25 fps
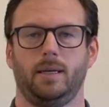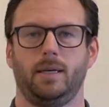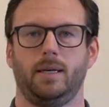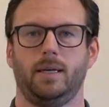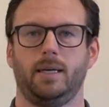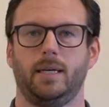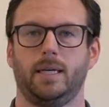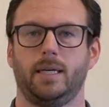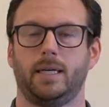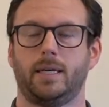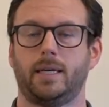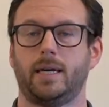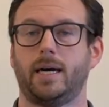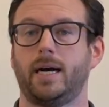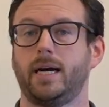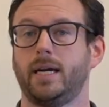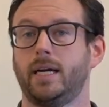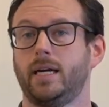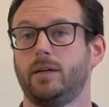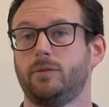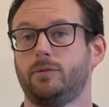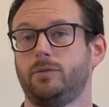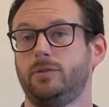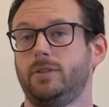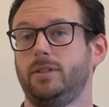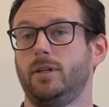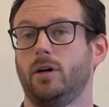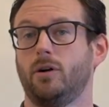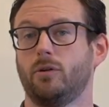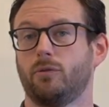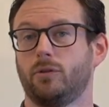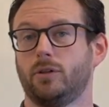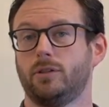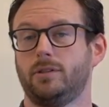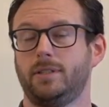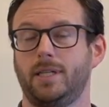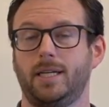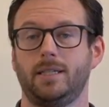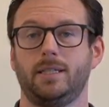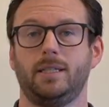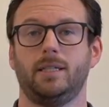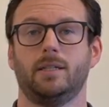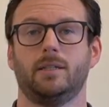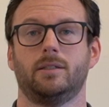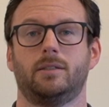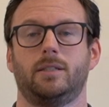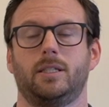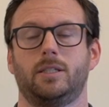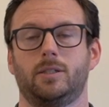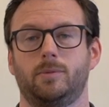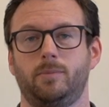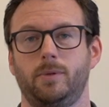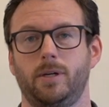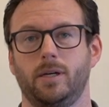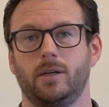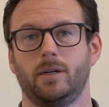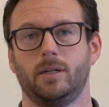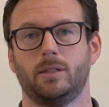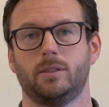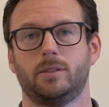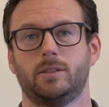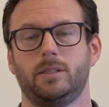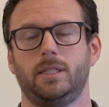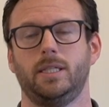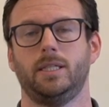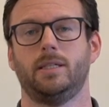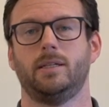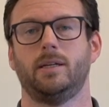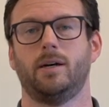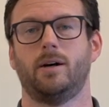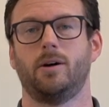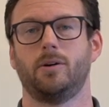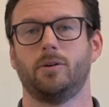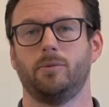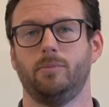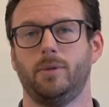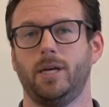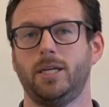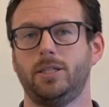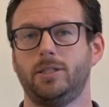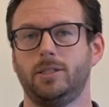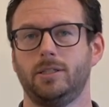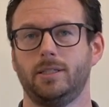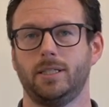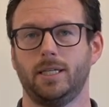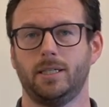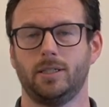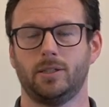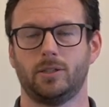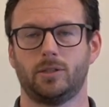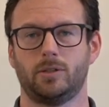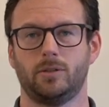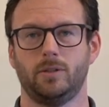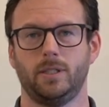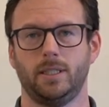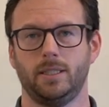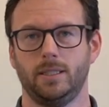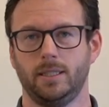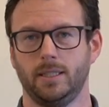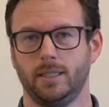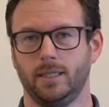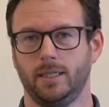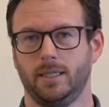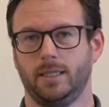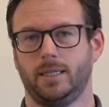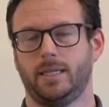I have over 10 years experience in the automation industry